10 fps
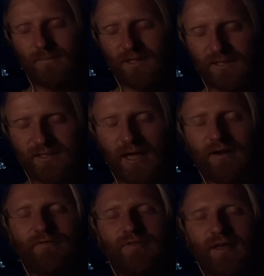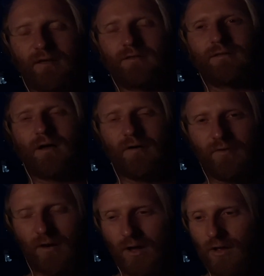set of things that I've
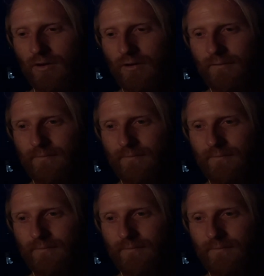learned